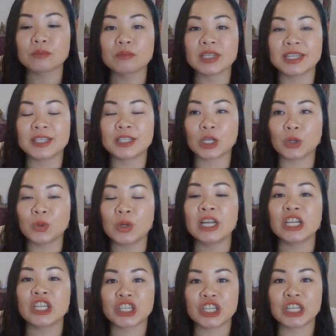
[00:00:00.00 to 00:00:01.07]
And so
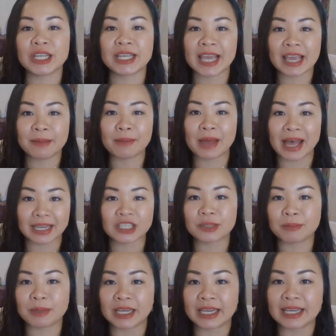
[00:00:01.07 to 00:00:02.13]
she came back to
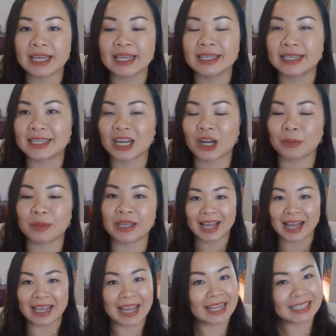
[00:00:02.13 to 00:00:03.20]
me to tell me
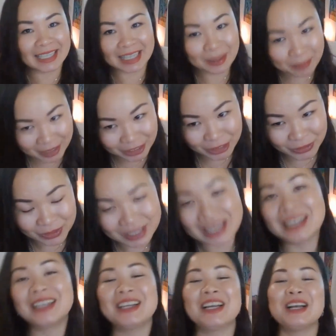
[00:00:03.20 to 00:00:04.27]
I can't take the pictures
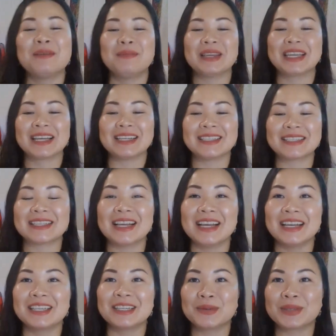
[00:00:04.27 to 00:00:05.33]
because
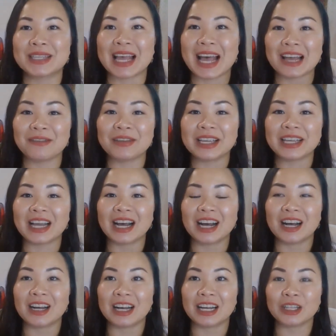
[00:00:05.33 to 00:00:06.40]
she was having
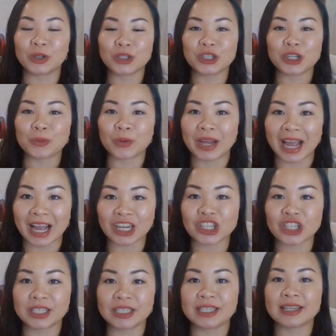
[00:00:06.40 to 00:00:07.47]
an allergic
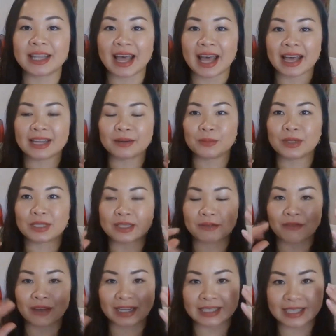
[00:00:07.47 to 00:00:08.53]
reaction that was
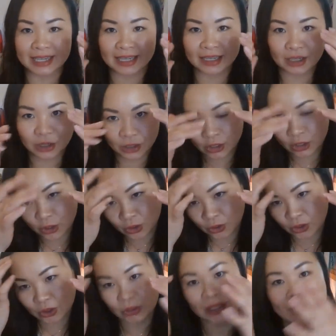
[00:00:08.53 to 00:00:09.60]
affecting
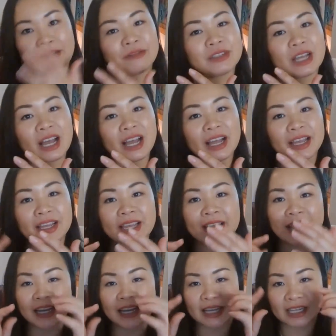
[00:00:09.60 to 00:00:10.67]
her left eye
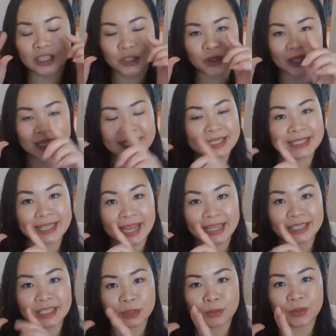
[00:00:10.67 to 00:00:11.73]
to the
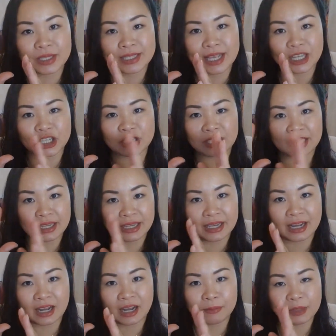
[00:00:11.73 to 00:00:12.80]
extent it was actually
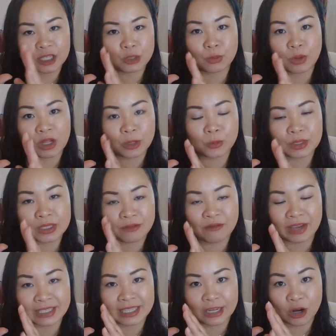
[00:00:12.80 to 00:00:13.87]
the swelling was
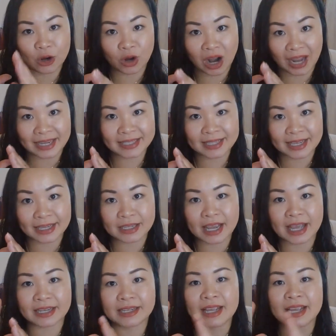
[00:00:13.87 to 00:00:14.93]
affecting her eyesight.
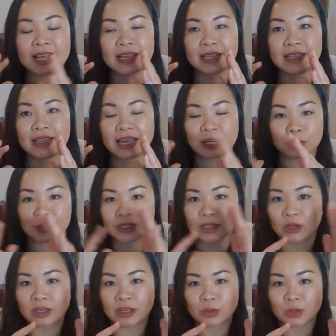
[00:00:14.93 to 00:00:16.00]
And then it was
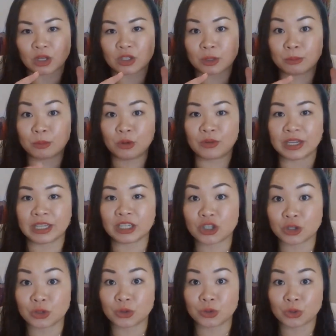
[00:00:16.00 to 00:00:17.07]
also moving
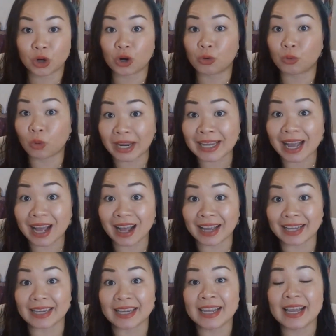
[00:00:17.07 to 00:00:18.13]
to her right
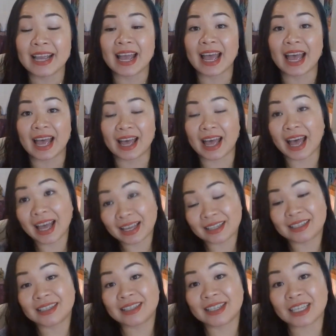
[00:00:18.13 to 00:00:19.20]
eye.
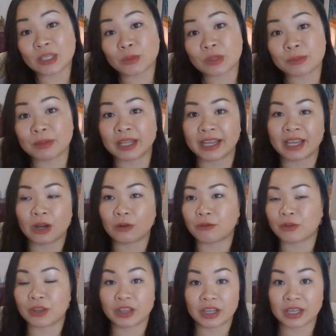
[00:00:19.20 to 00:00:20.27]
And this was playing out
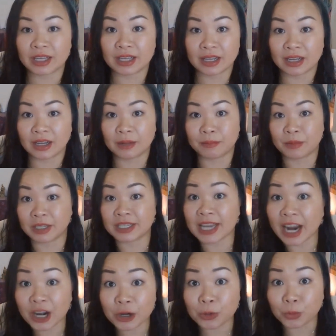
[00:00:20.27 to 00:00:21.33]
for the
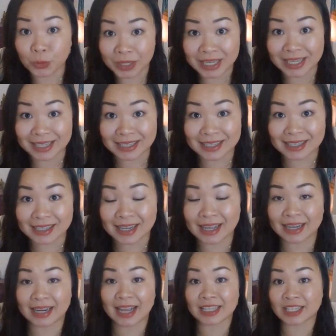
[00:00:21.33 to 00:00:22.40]
entire week
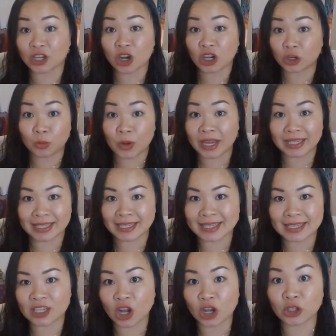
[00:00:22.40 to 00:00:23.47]
and hasn't gone away. And this is
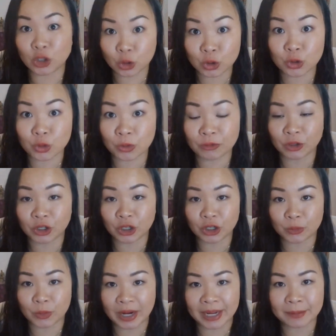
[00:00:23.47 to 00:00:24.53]
not usual for her,
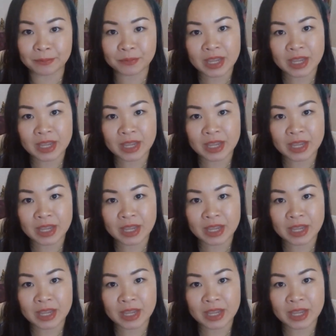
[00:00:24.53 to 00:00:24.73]
right?